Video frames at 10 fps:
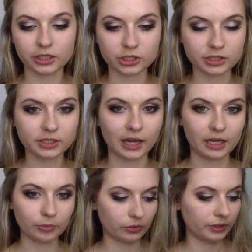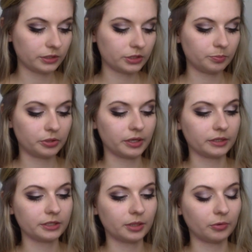touches, I am going to put on
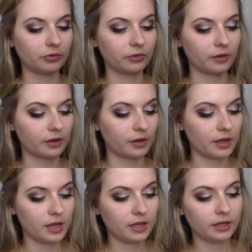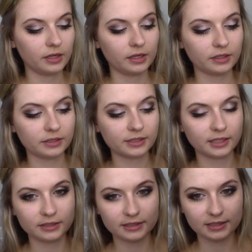some of the
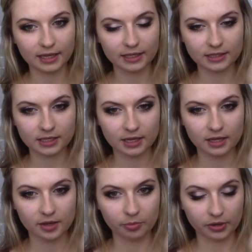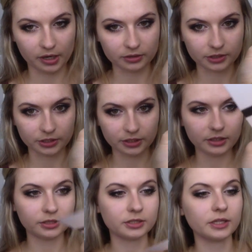Sunset bronzer.
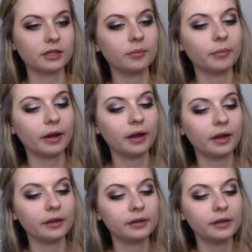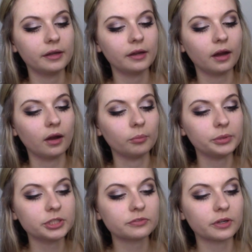It's in my
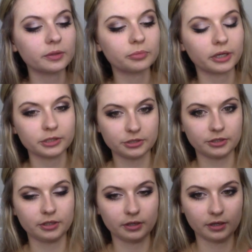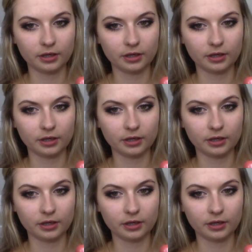Beachfront Bronzer